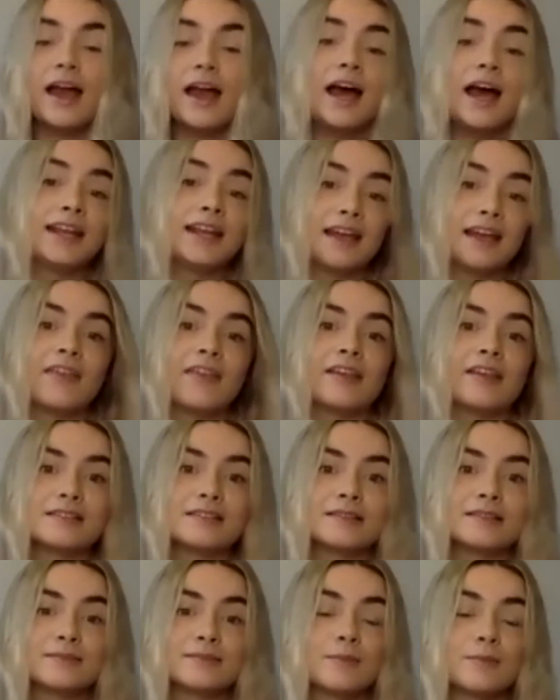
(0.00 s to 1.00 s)
And again,
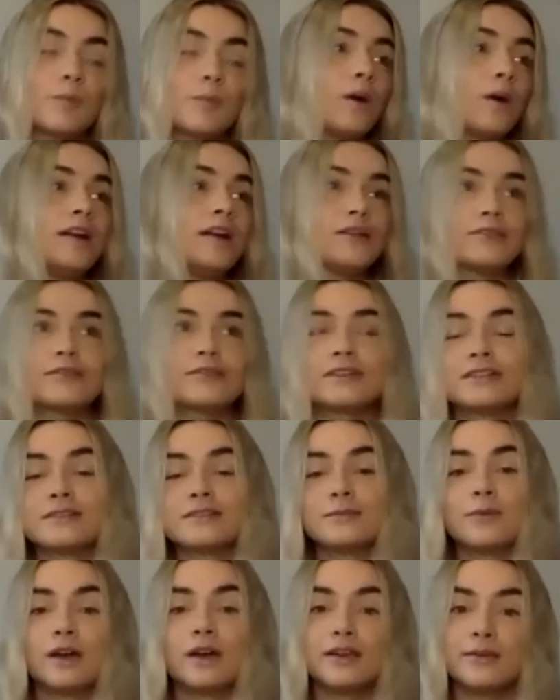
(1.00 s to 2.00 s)
that's another reason
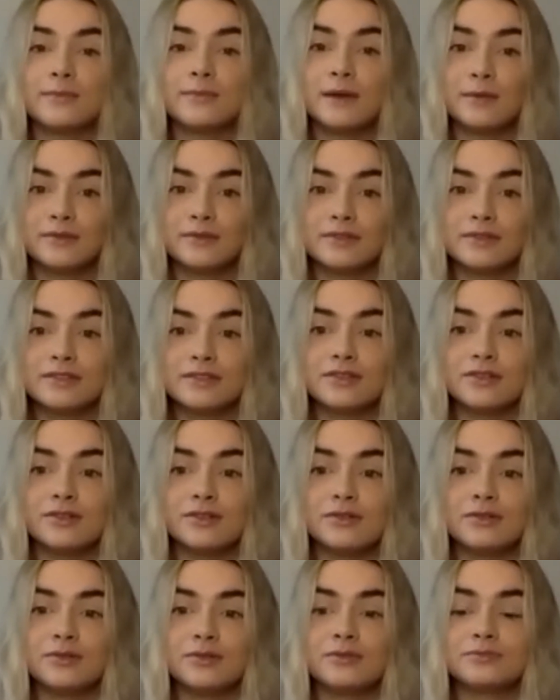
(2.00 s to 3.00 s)
why you may want
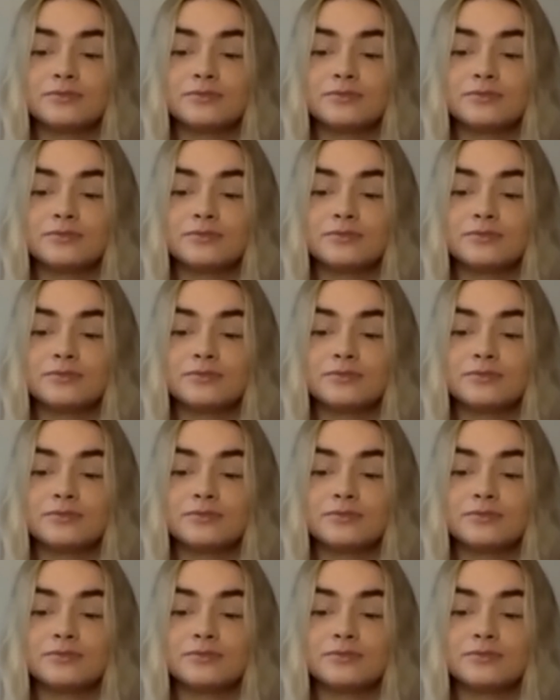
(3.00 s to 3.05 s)
to